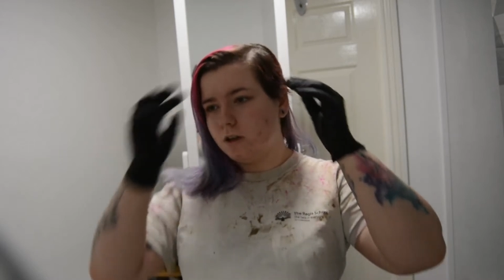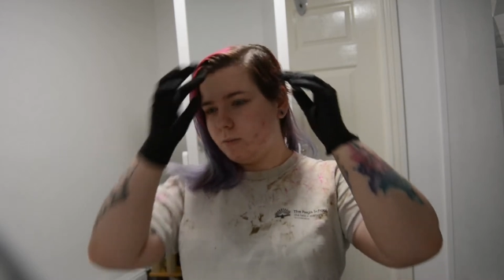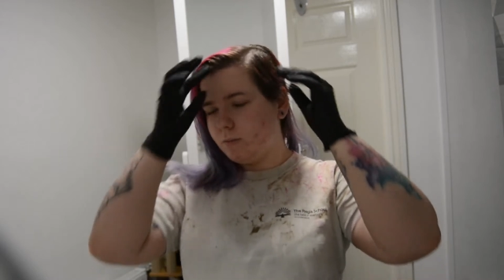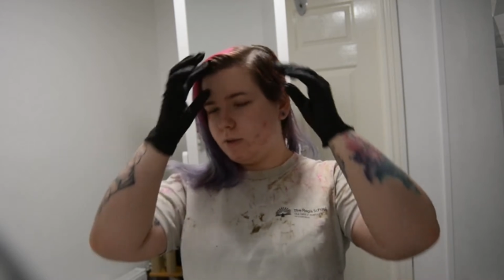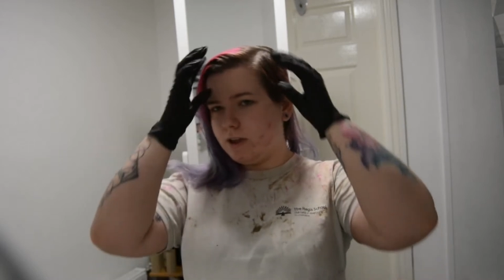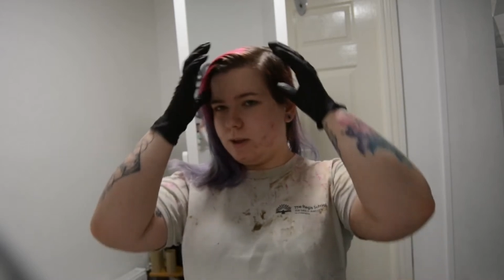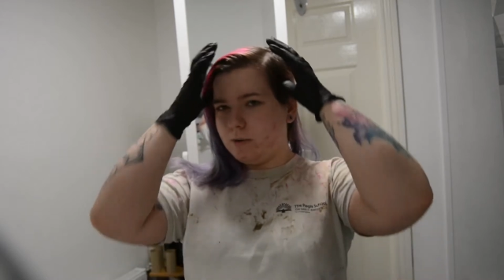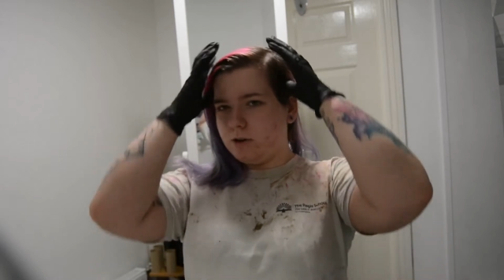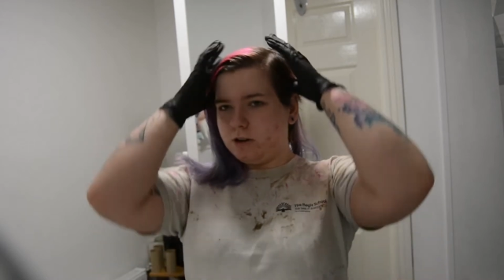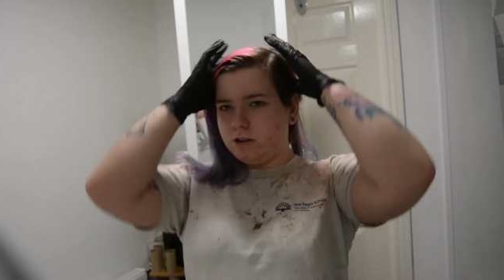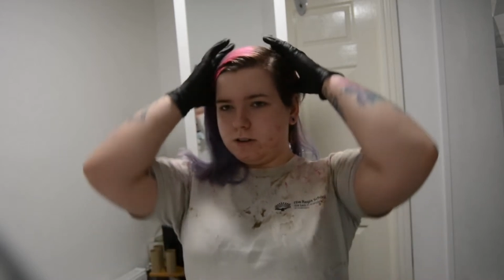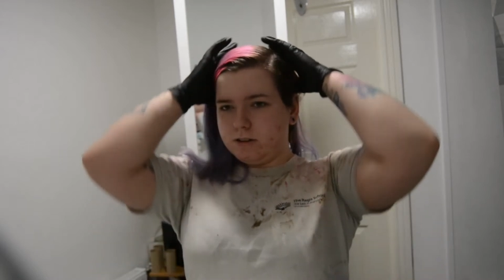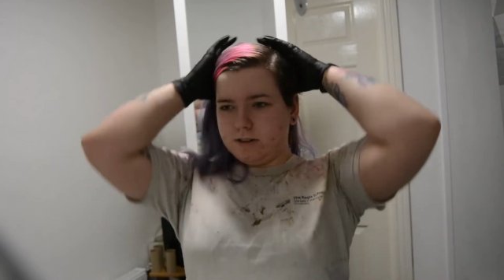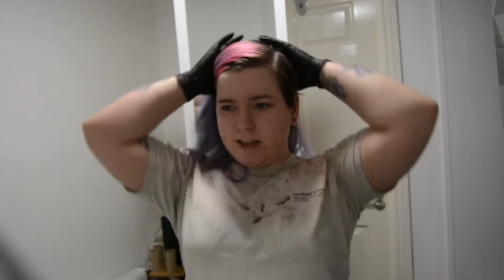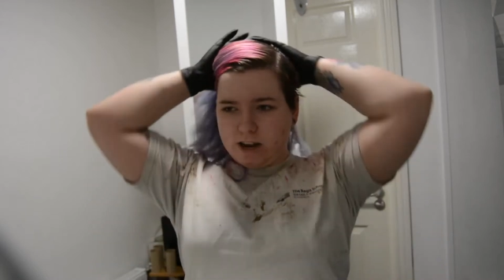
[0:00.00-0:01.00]
But yeah, I'm going
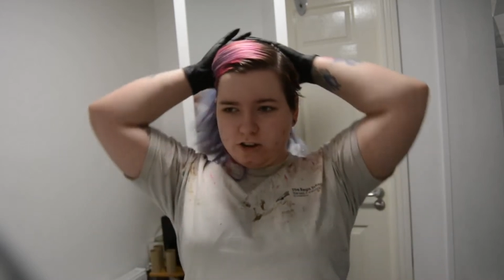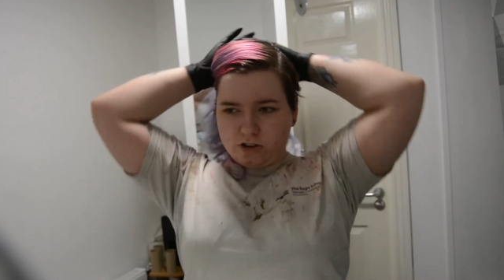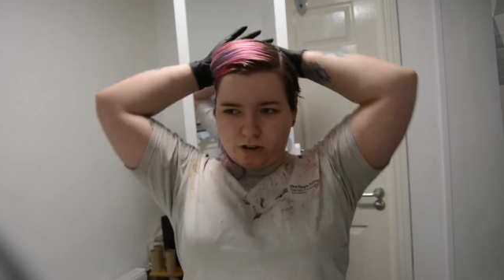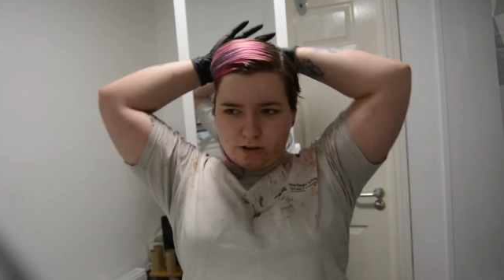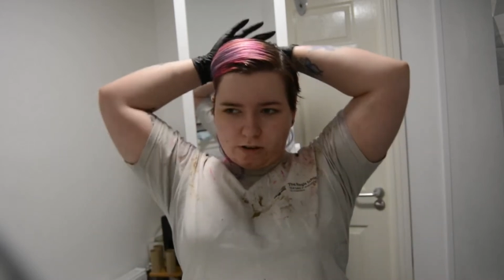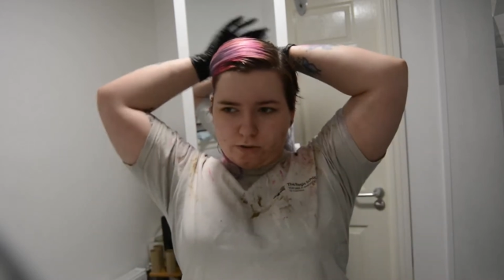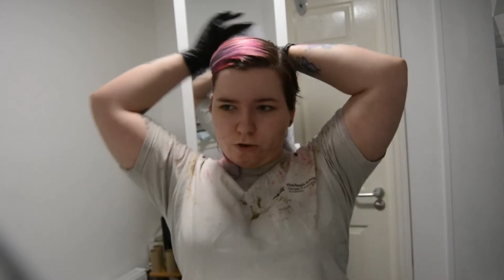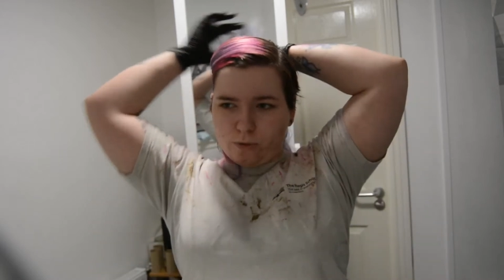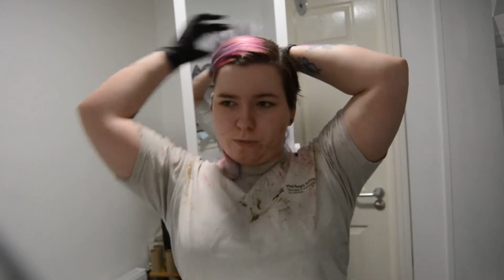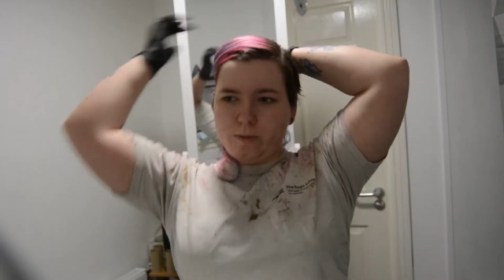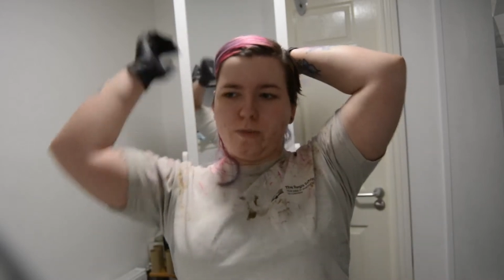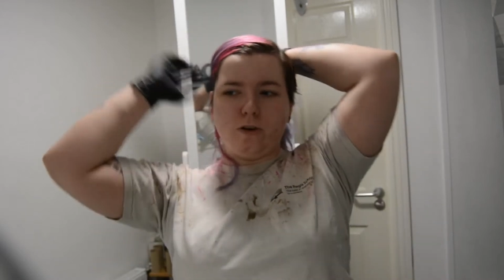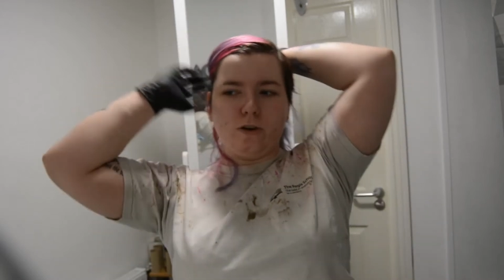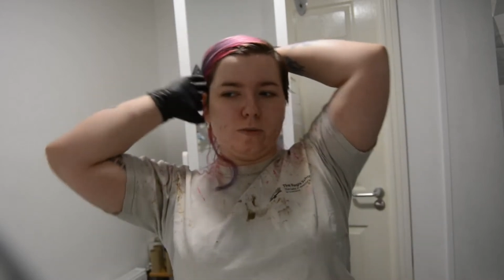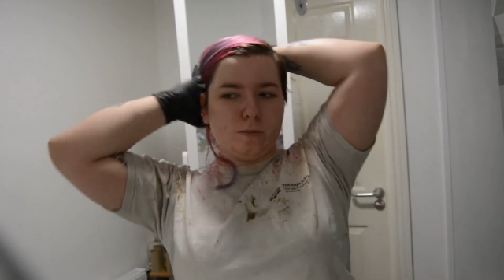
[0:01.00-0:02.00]
to section from the
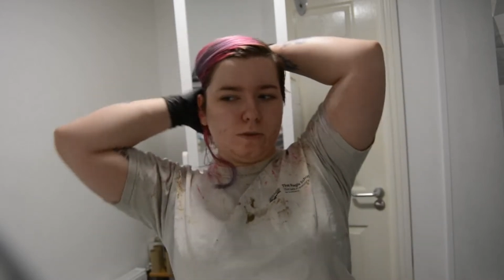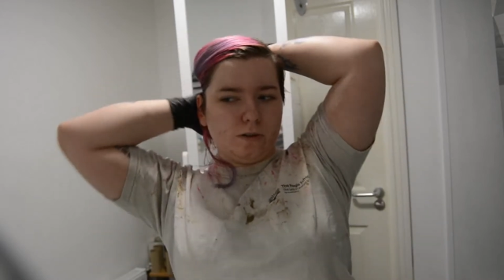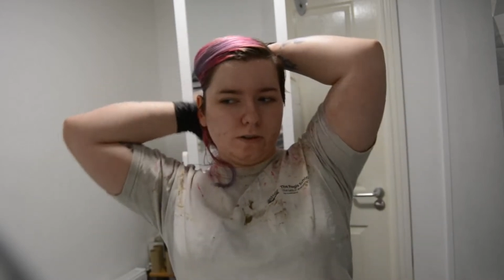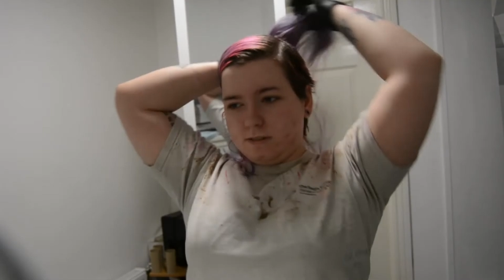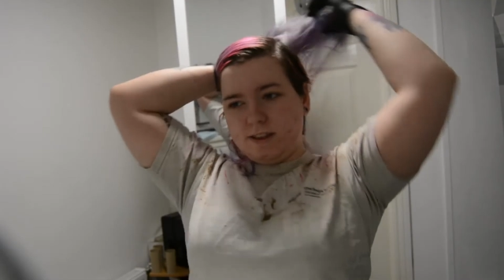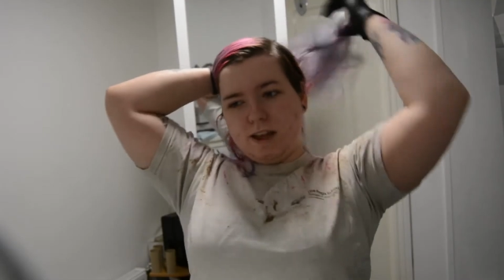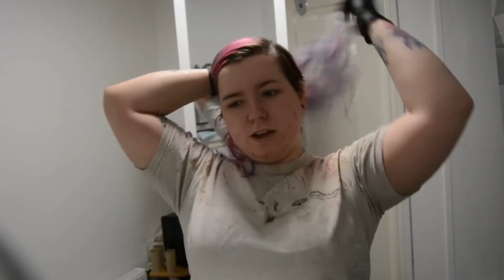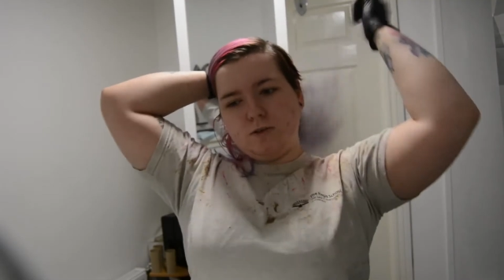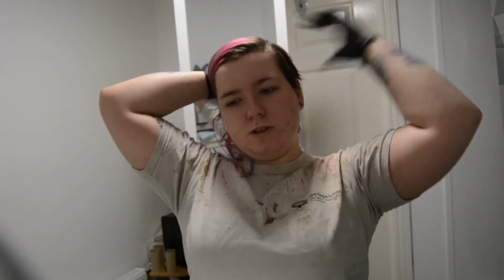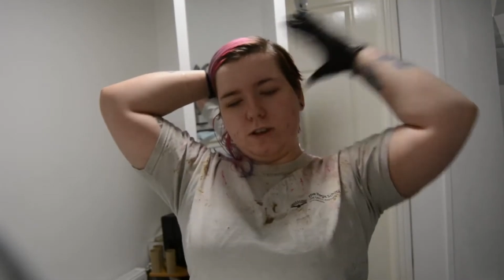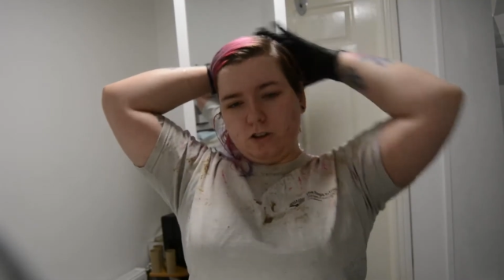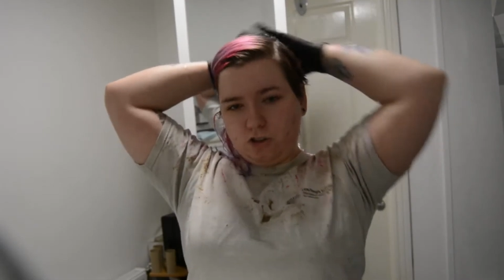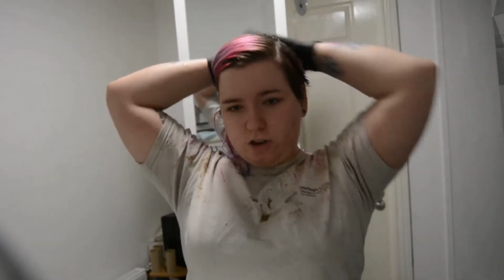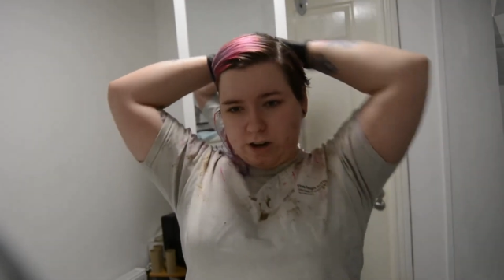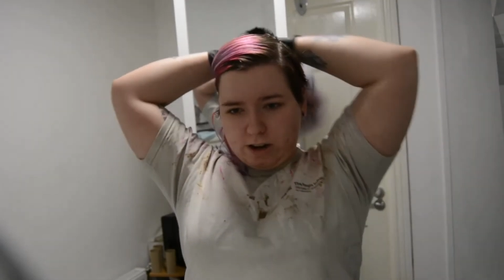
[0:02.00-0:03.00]
bottom down
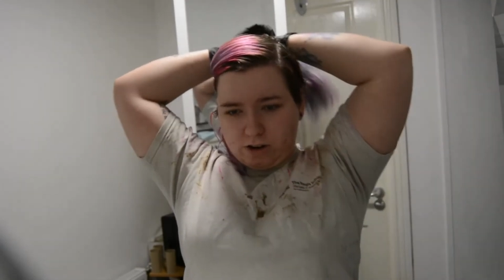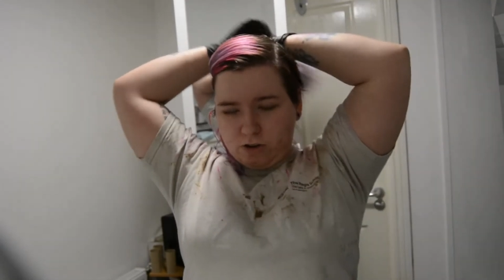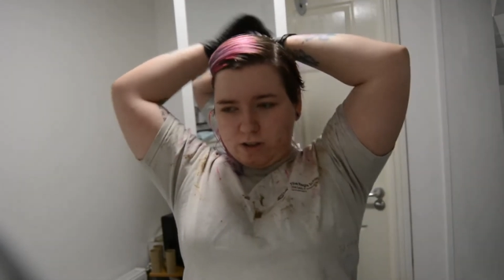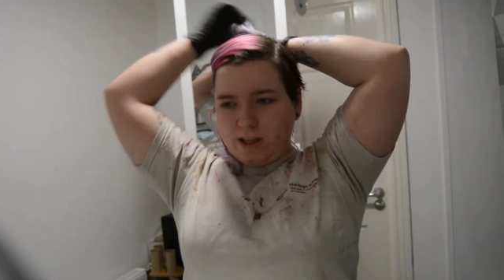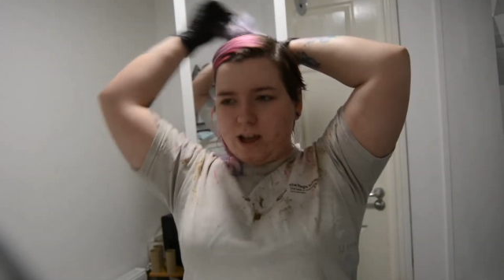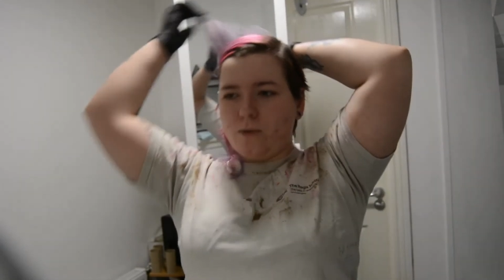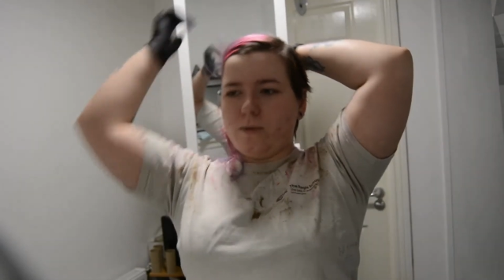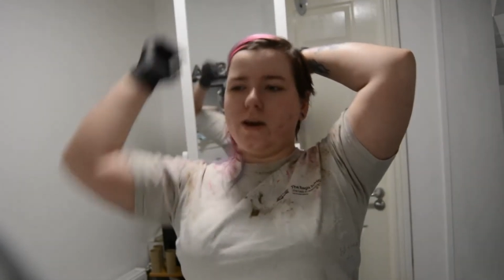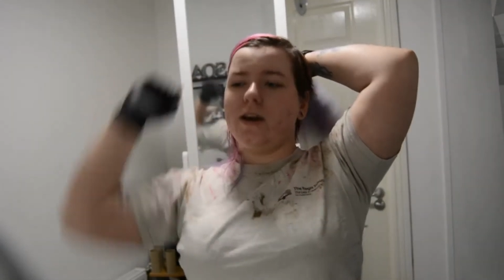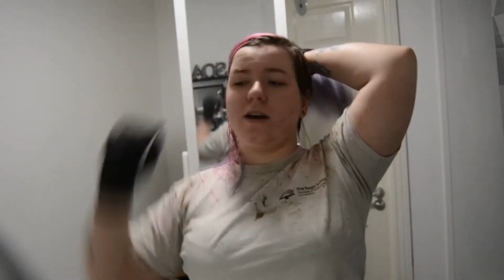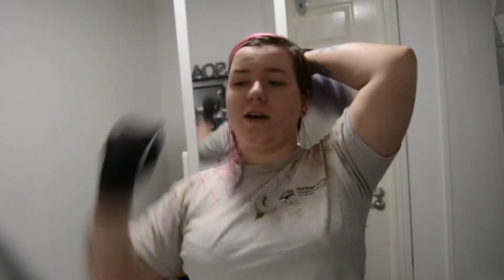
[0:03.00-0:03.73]
and try and do it that way.